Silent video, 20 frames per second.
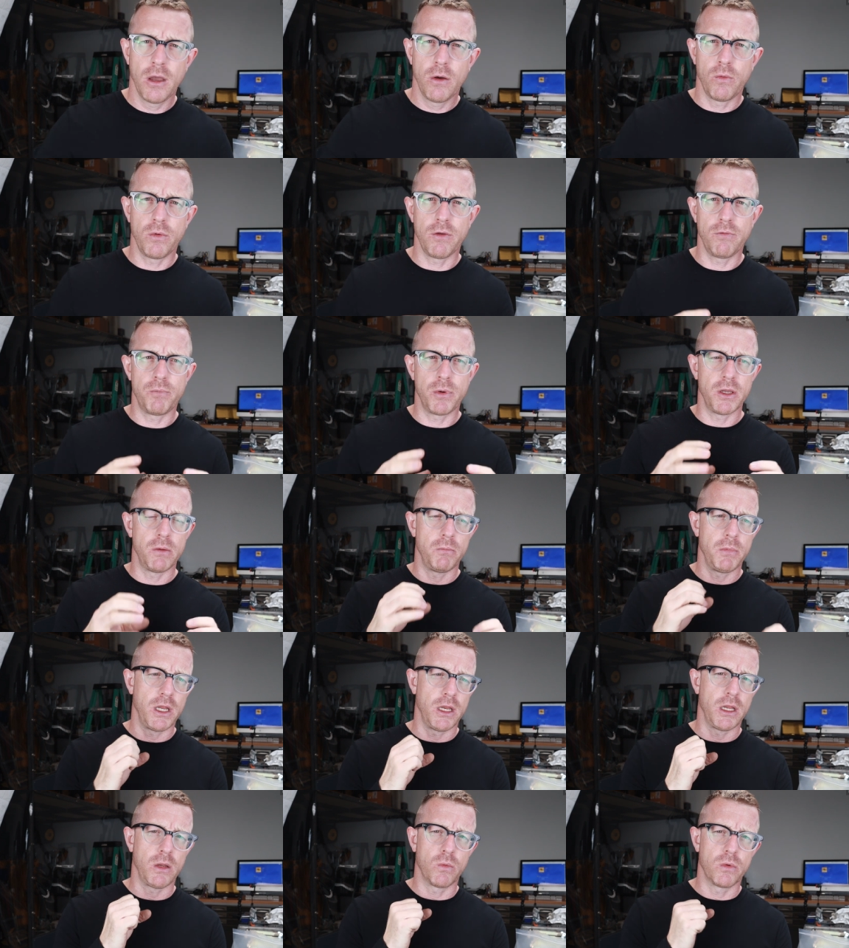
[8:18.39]
We've been
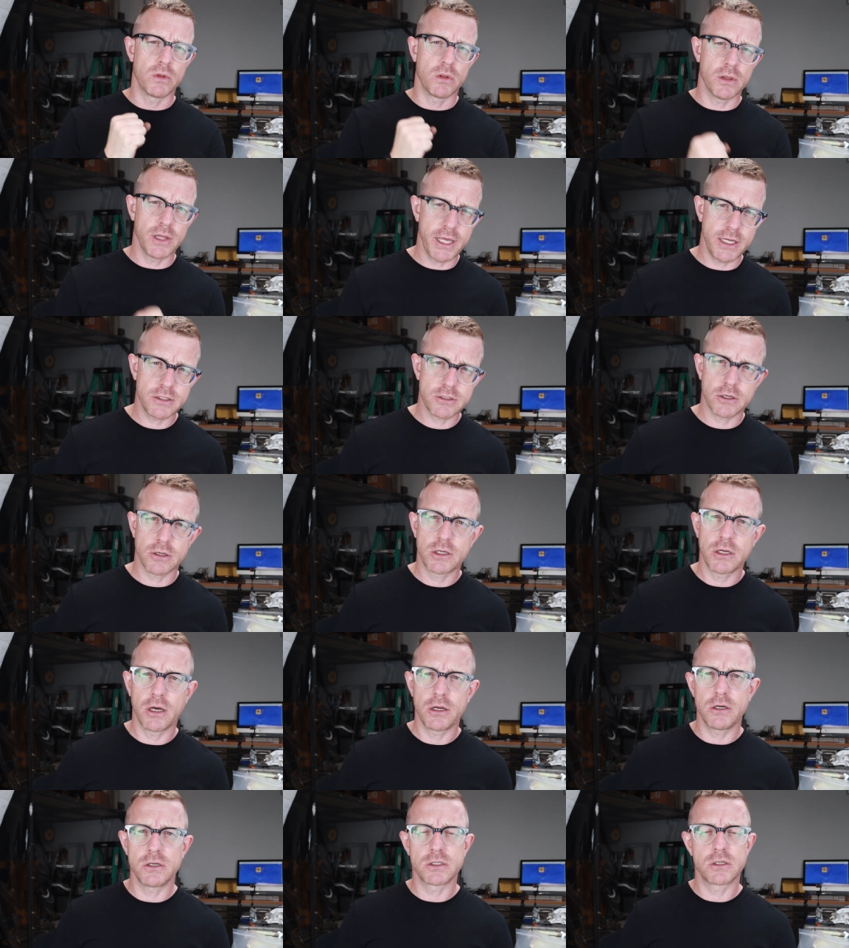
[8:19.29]
meeting with laser
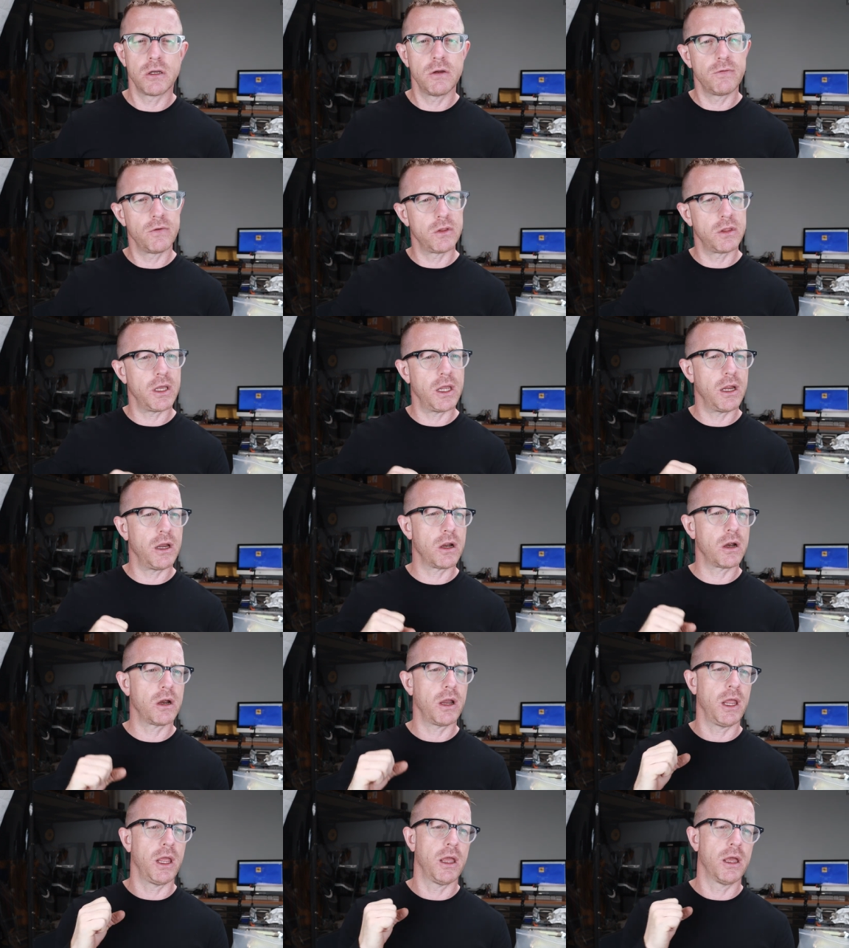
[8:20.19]
cutters over
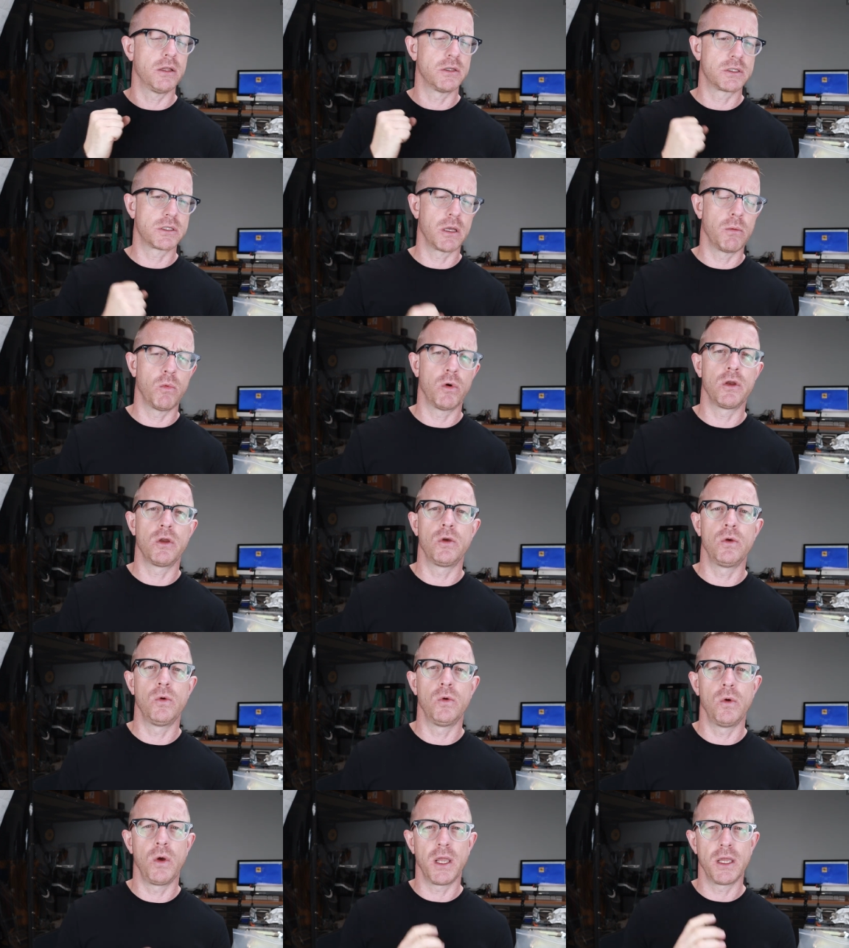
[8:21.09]
there and someone
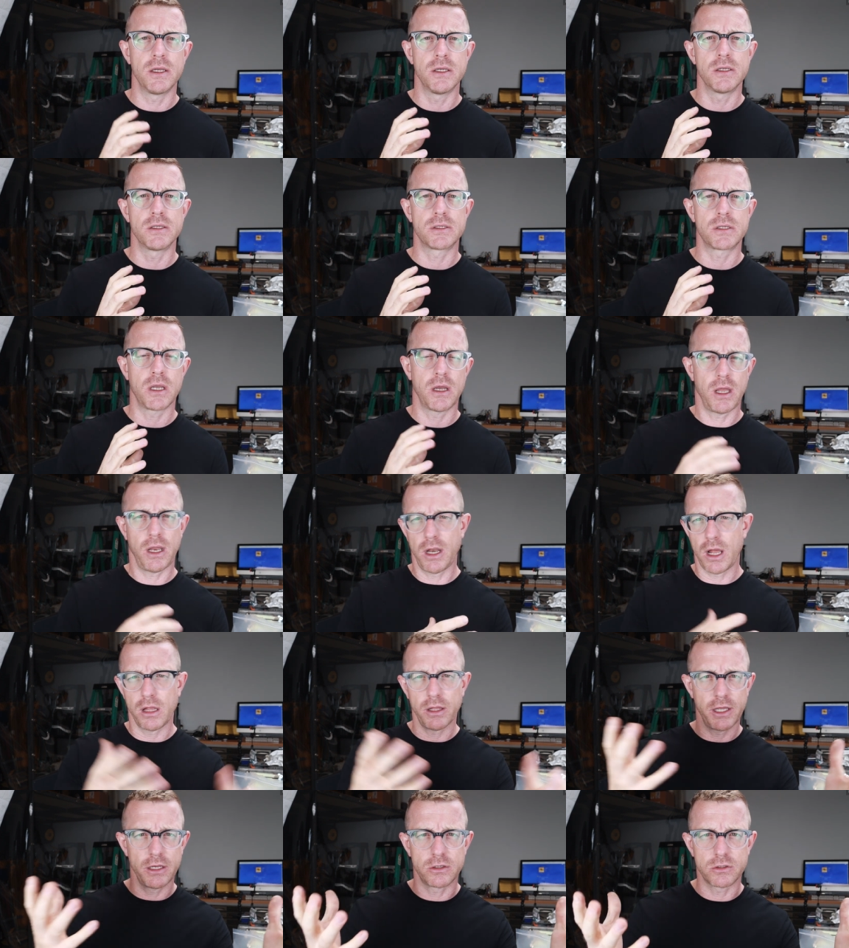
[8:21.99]
who is, uh, and
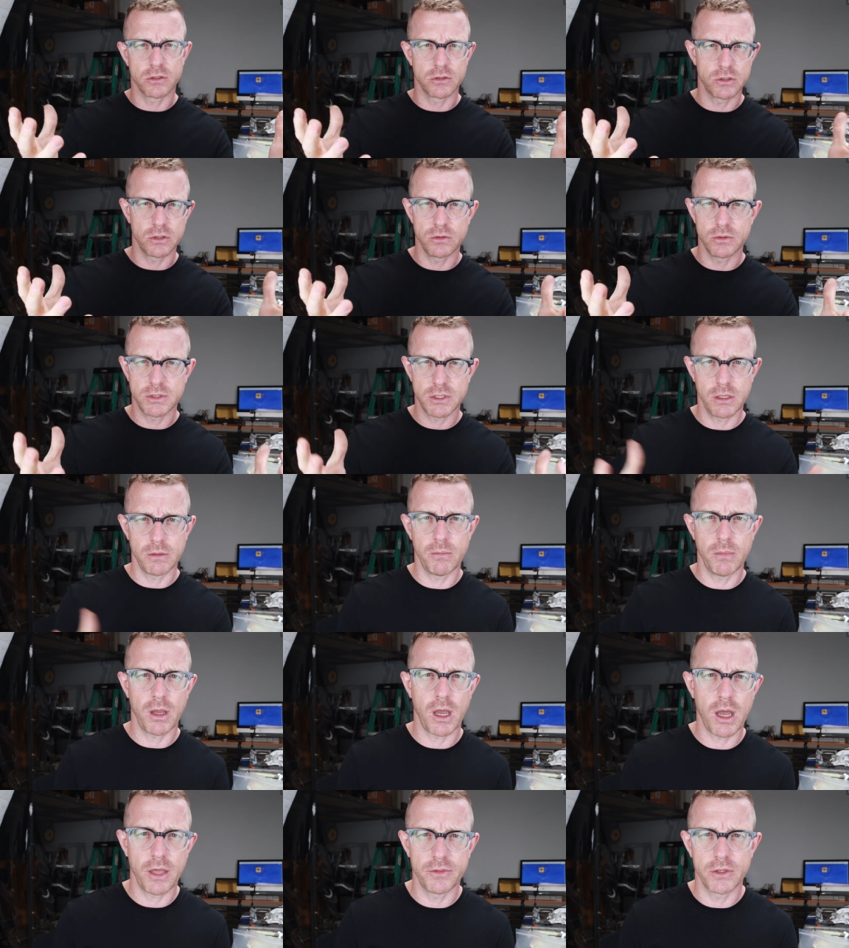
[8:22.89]
I'll introduce
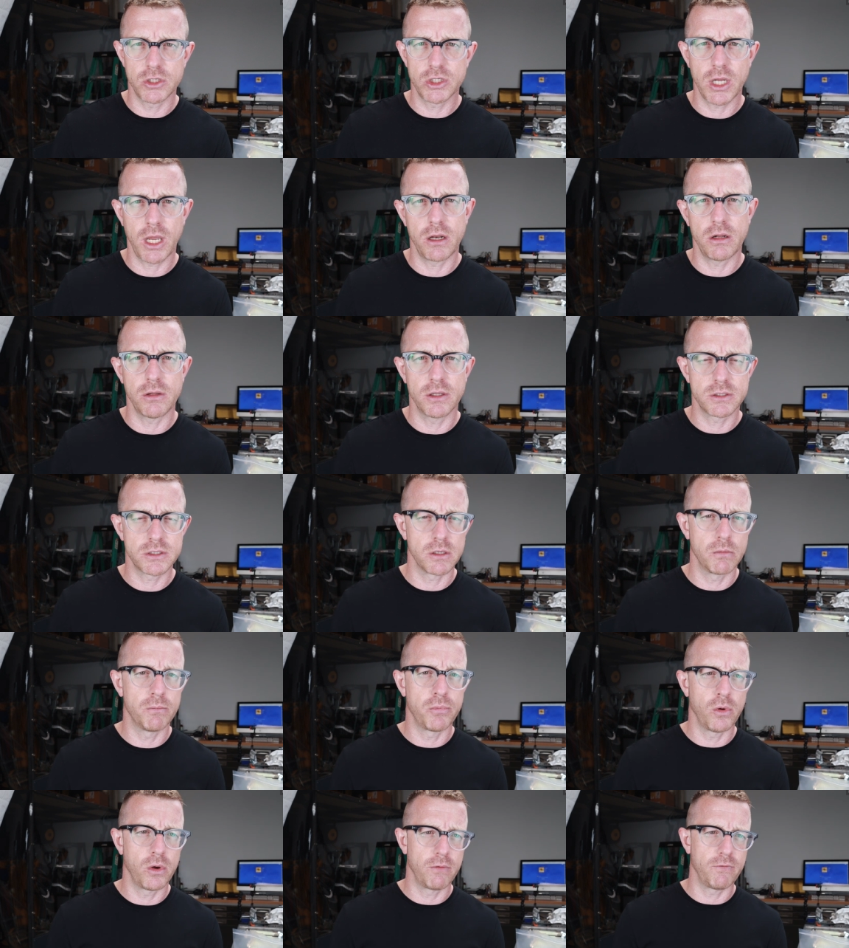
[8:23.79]
him on the channel at
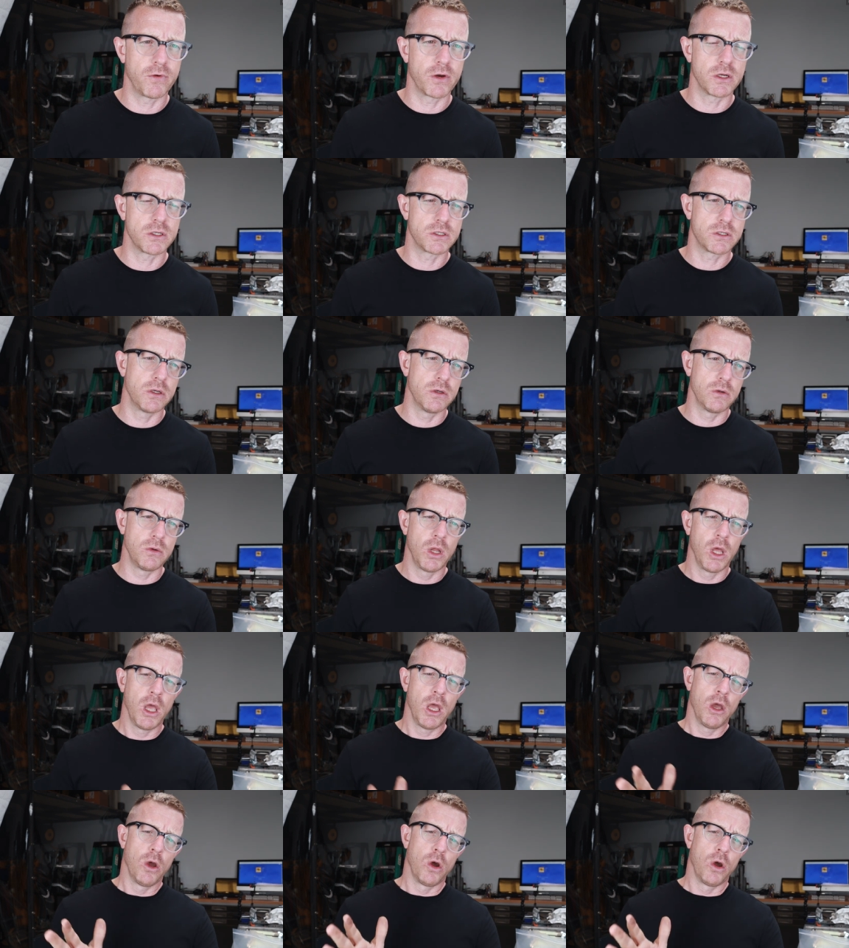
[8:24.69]
some point very soon,